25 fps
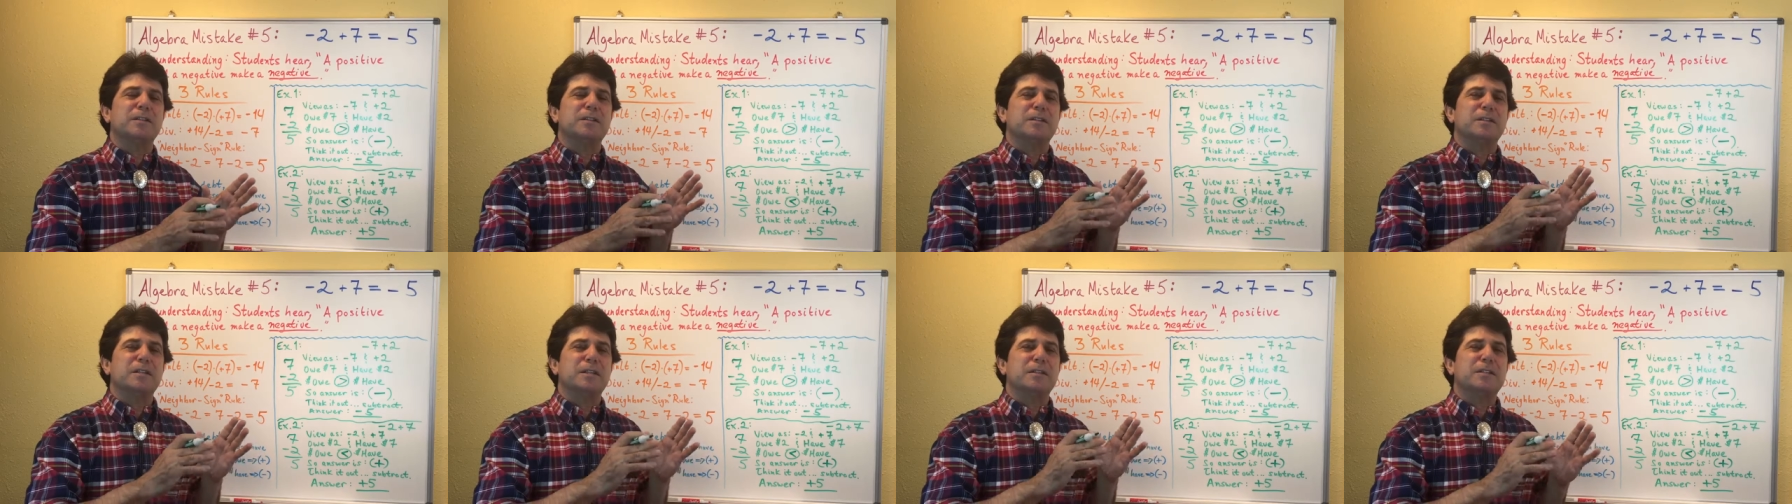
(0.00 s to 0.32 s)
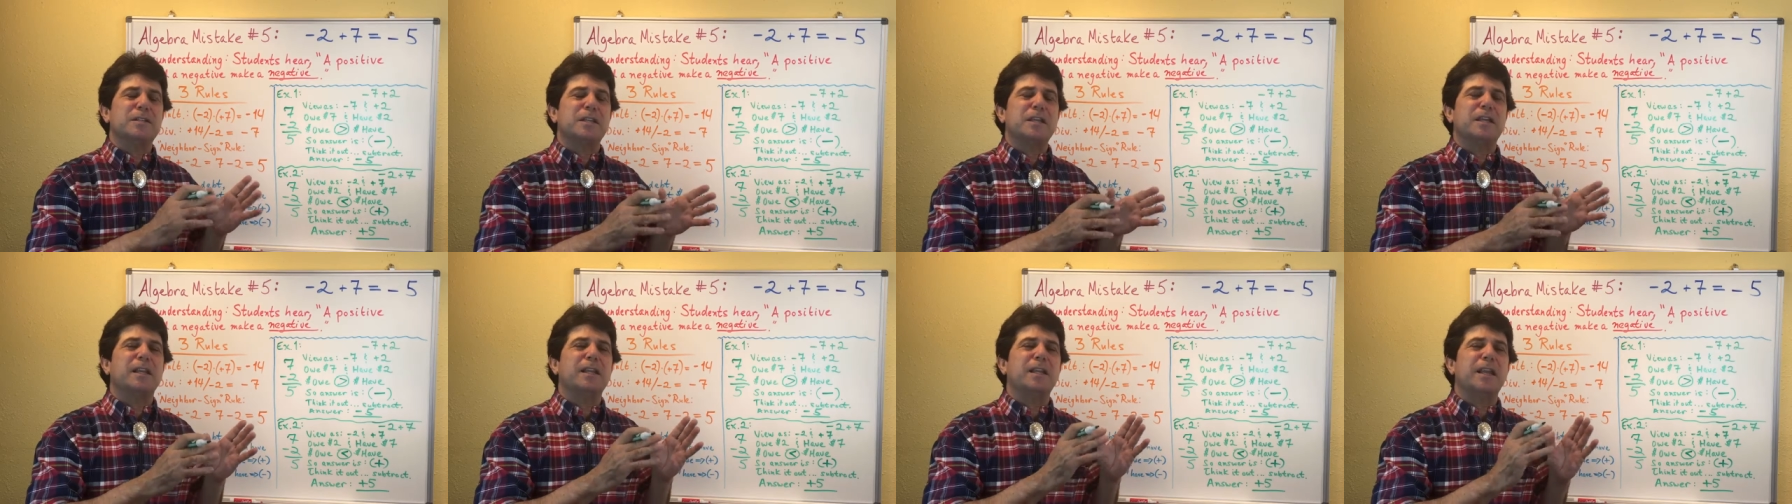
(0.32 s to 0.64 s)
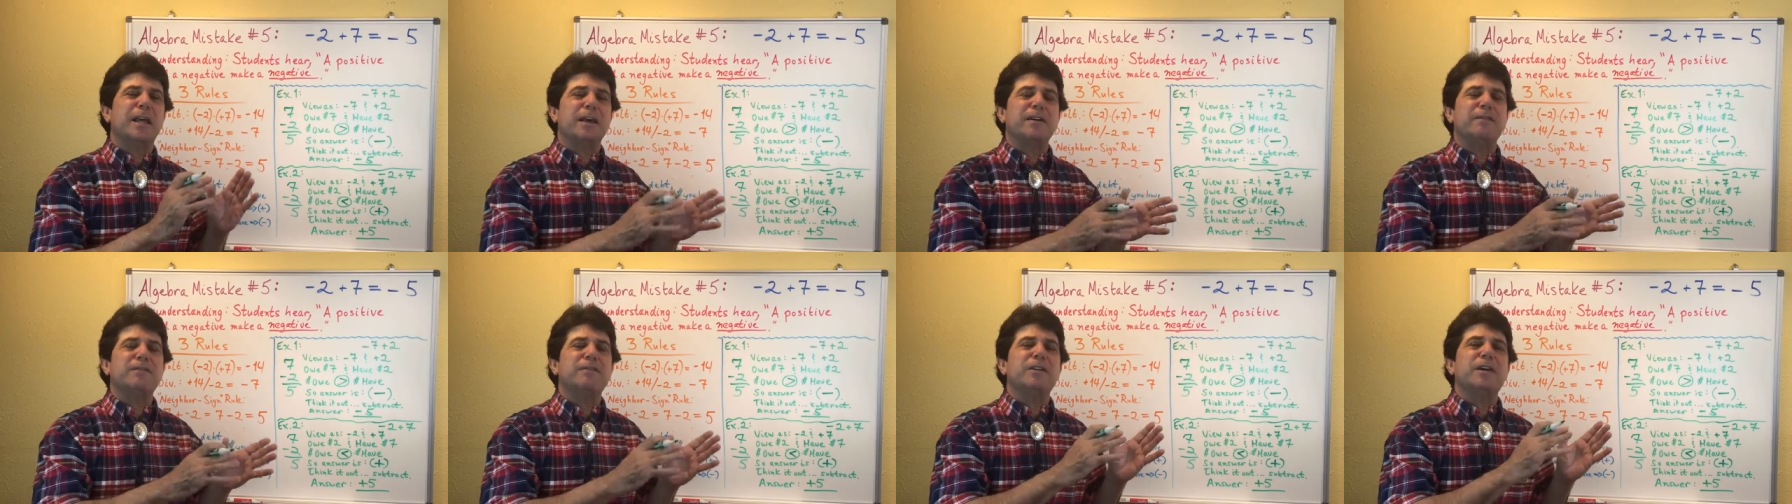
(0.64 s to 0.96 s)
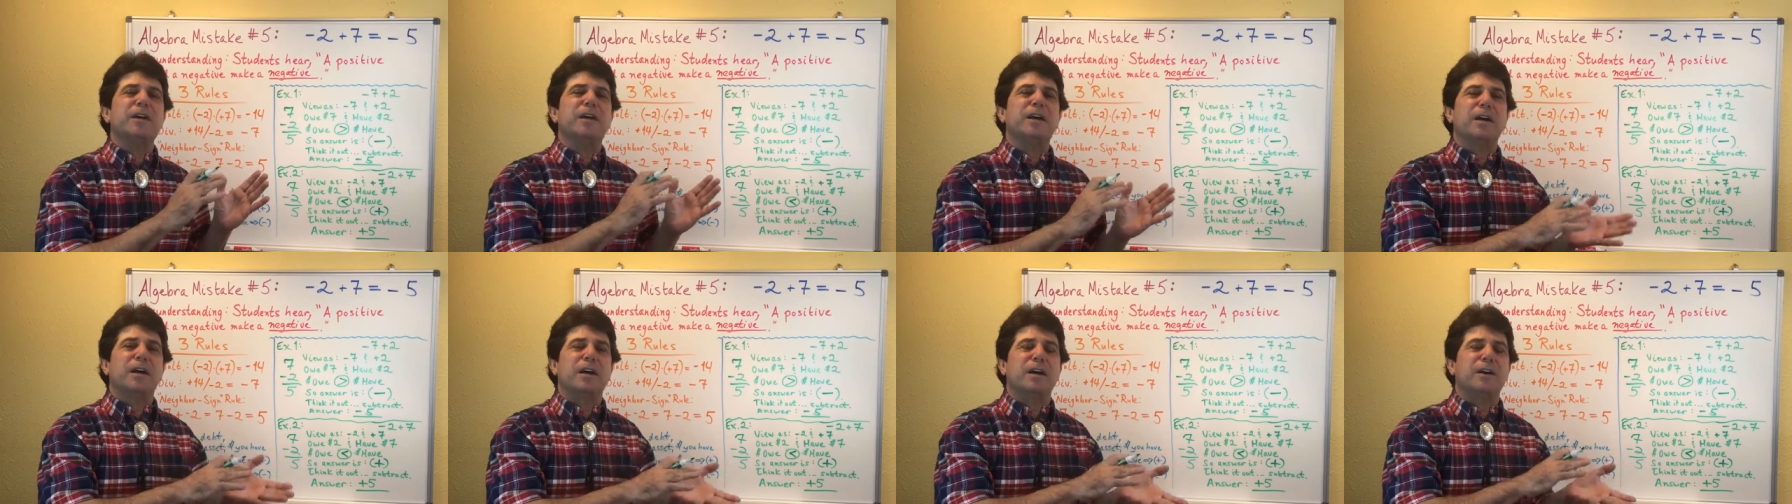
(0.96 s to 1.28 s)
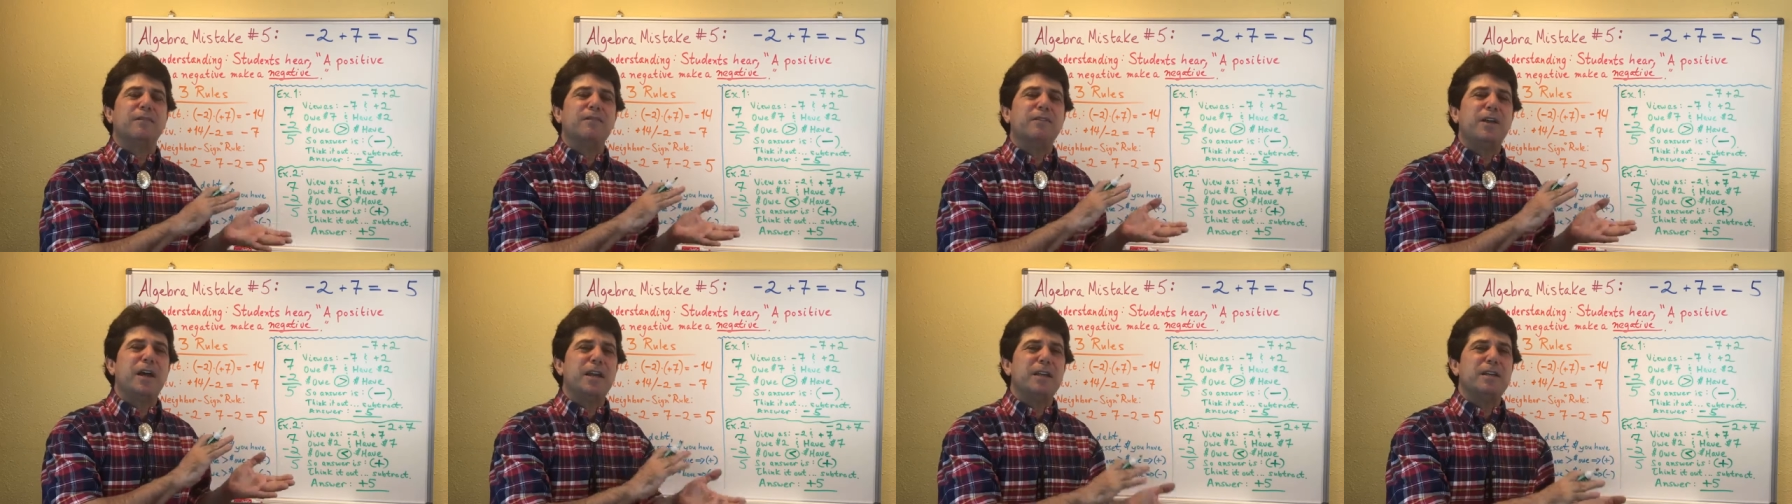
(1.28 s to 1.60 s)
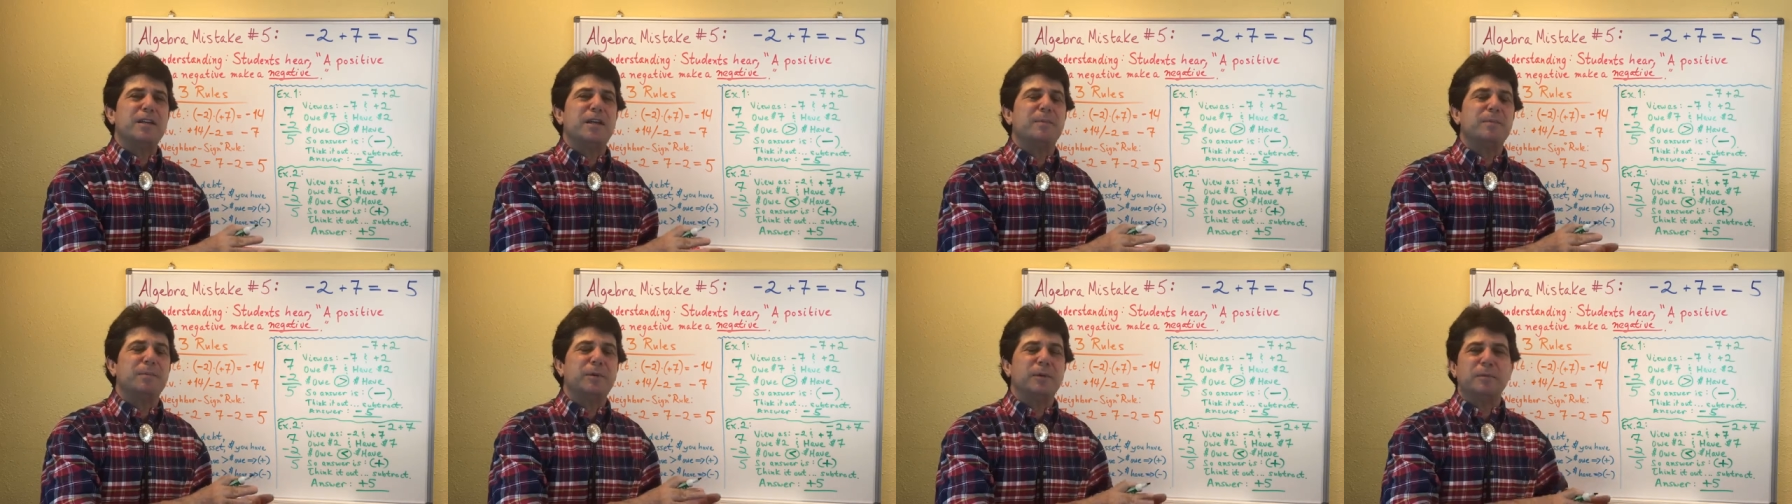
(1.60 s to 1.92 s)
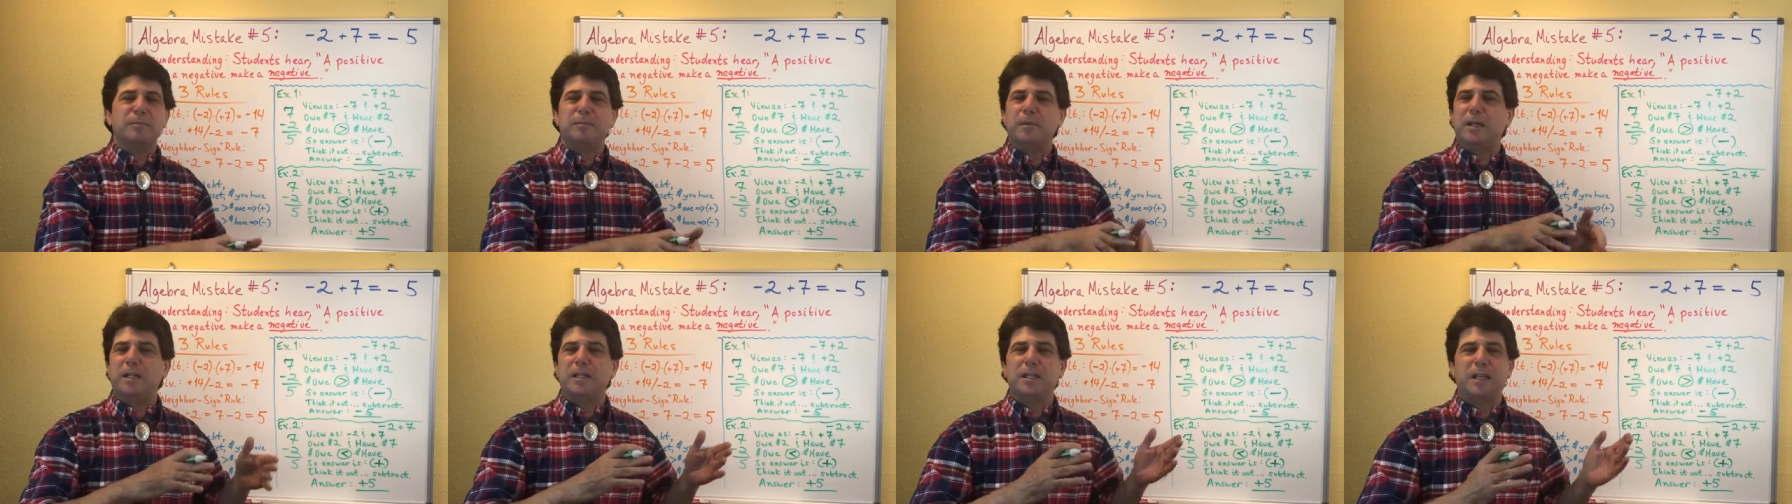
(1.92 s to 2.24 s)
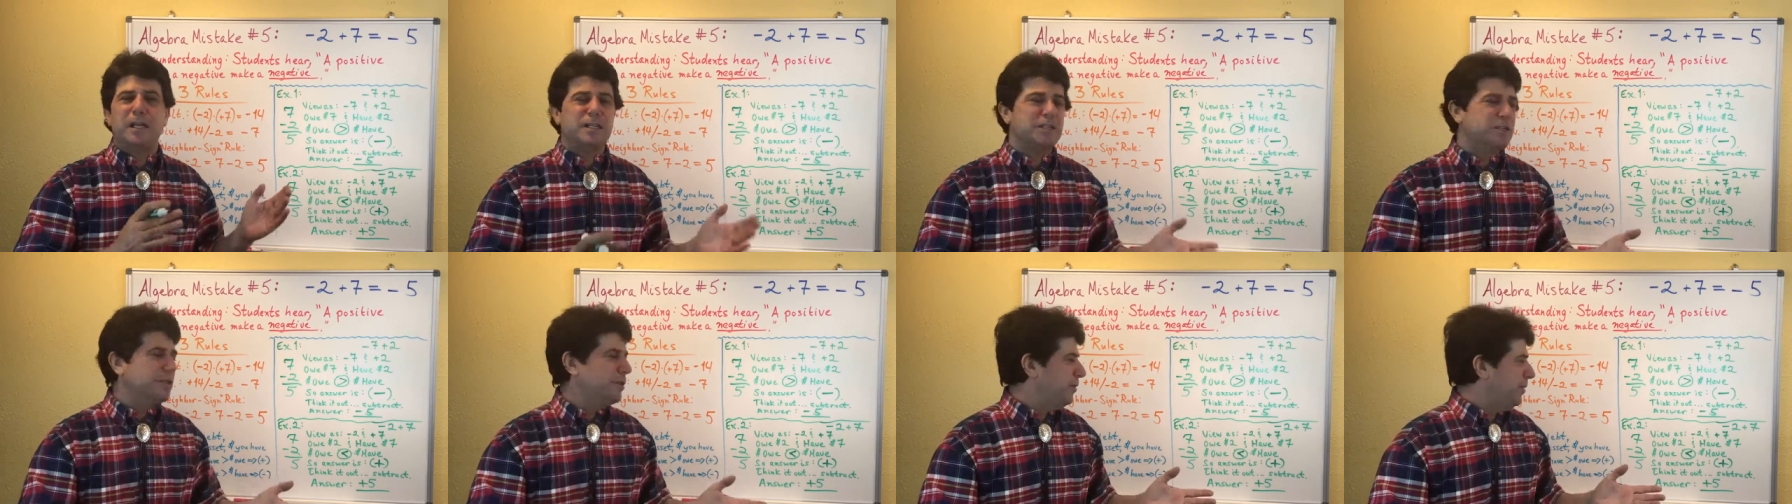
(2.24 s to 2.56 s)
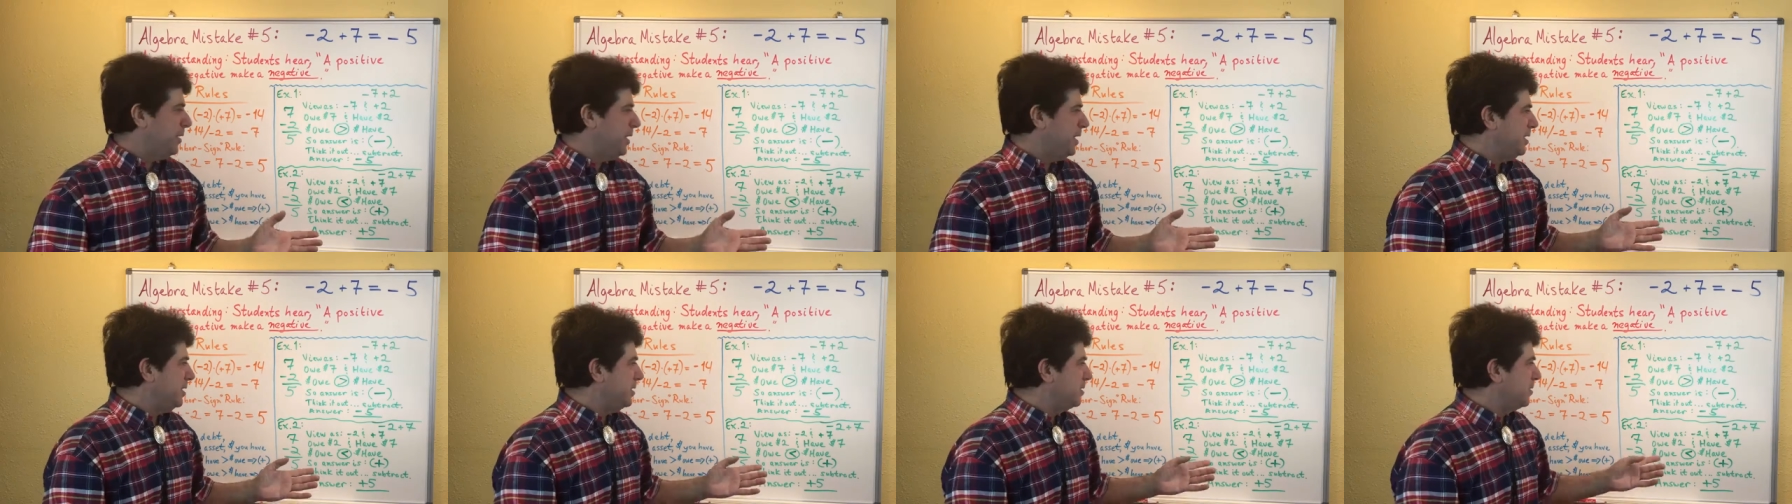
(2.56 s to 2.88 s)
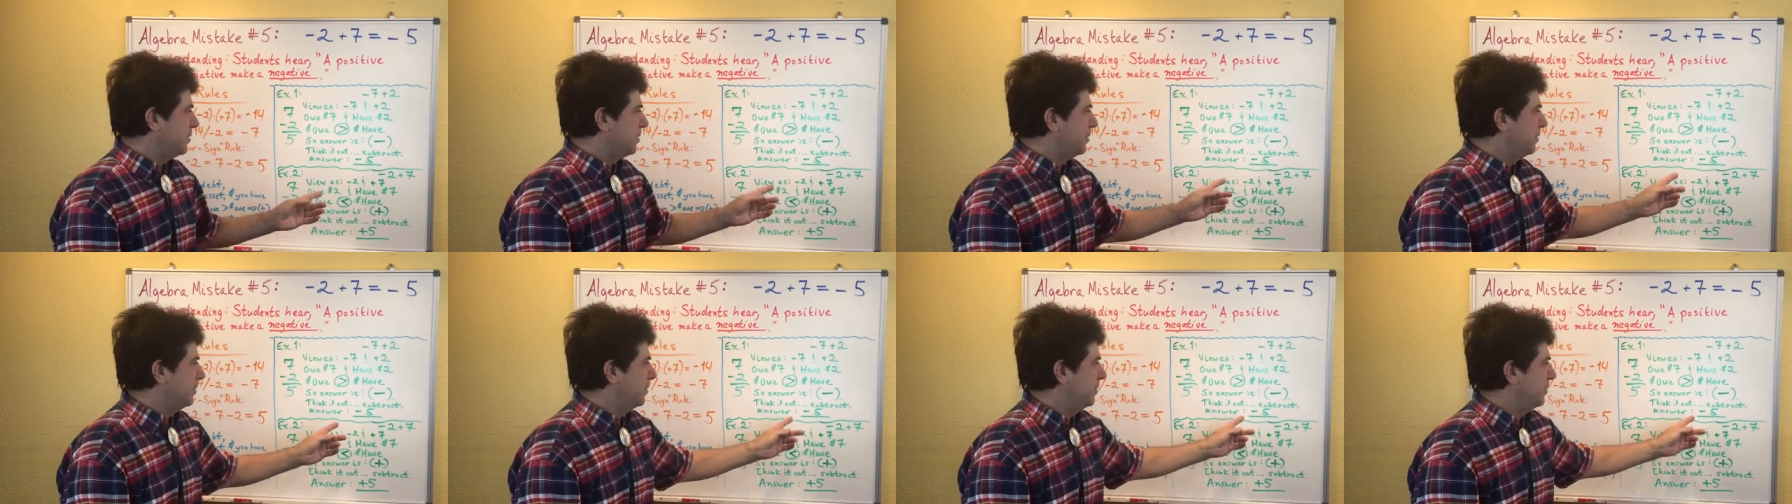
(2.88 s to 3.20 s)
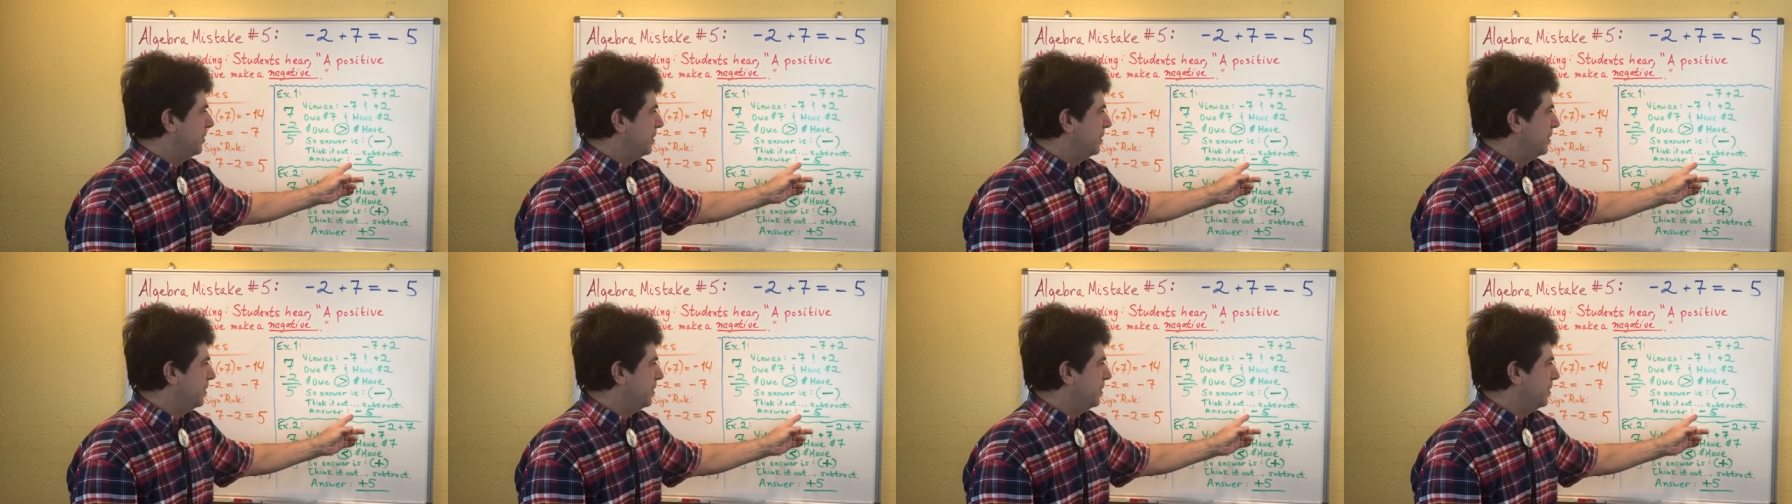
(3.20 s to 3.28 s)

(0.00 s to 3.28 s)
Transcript: just to the left of that number, and that's your answer.